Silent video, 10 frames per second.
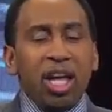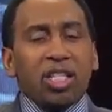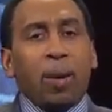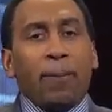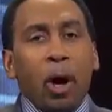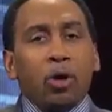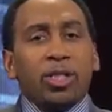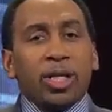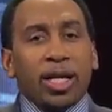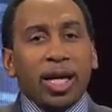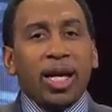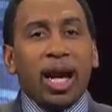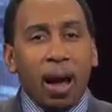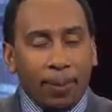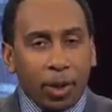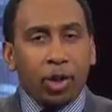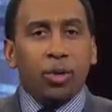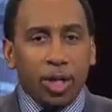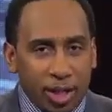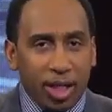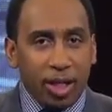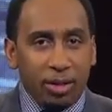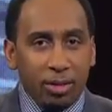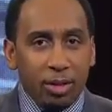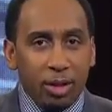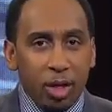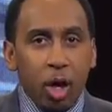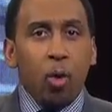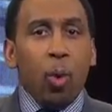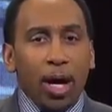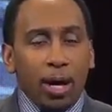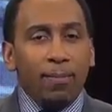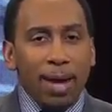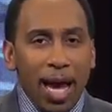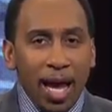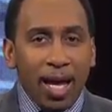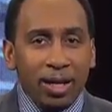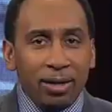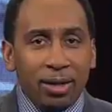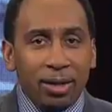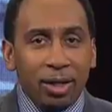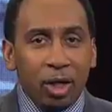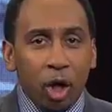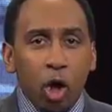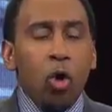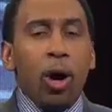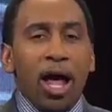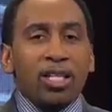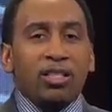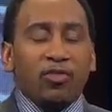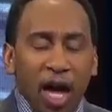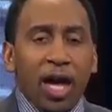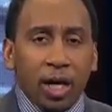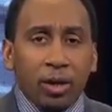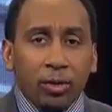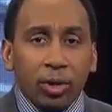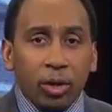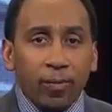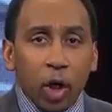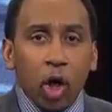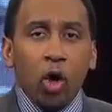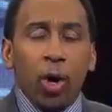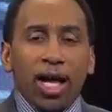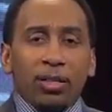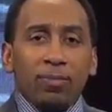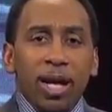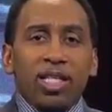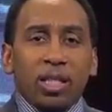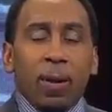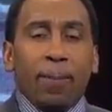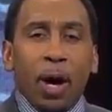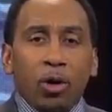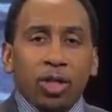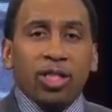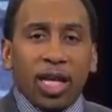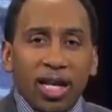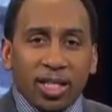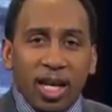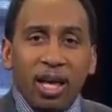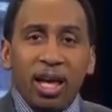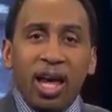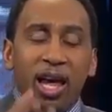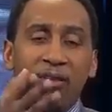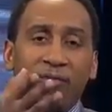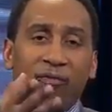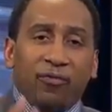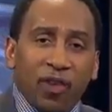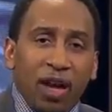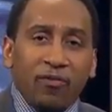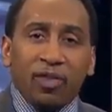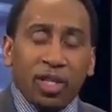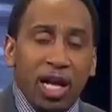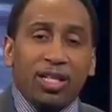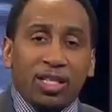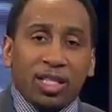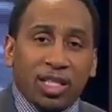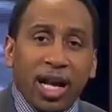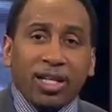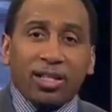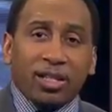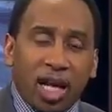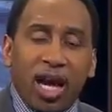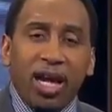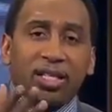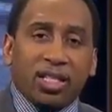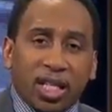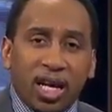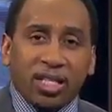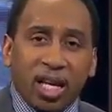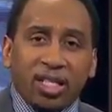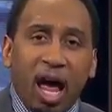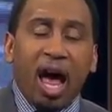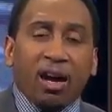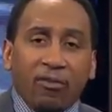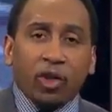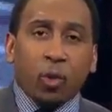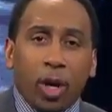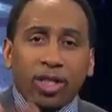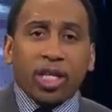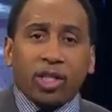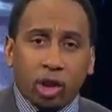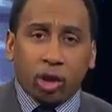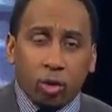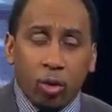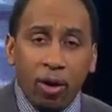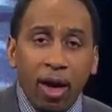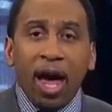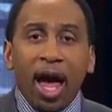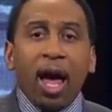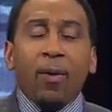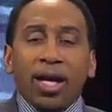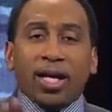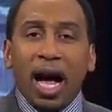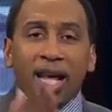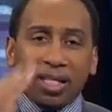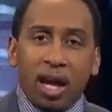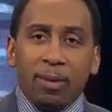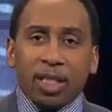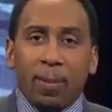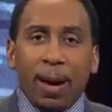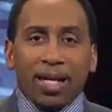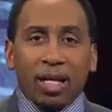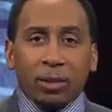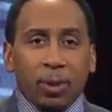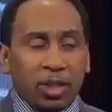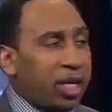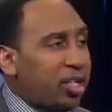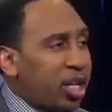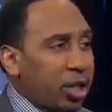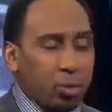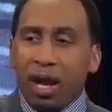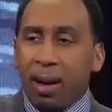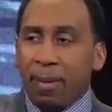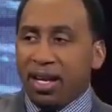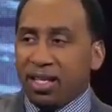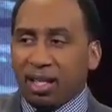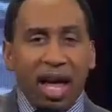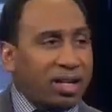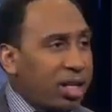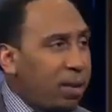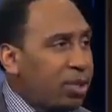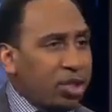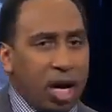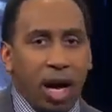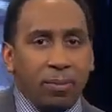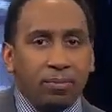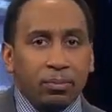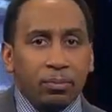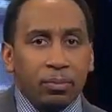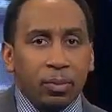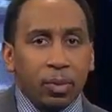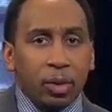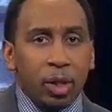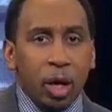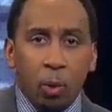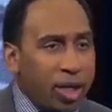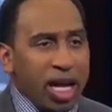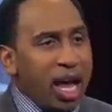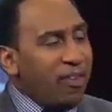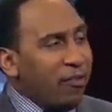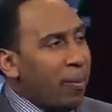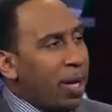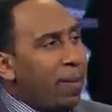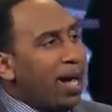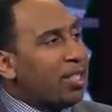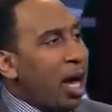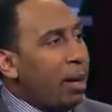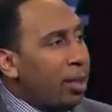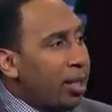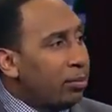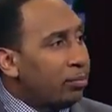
supposed to get an opportunity when a man who has failed, who has missed the postseason in 16 seasons out of 22, how in God's name is somebody else supposed to get a chance when that man is allowed to keep his job? Would there have ever been a Mike Tomlin?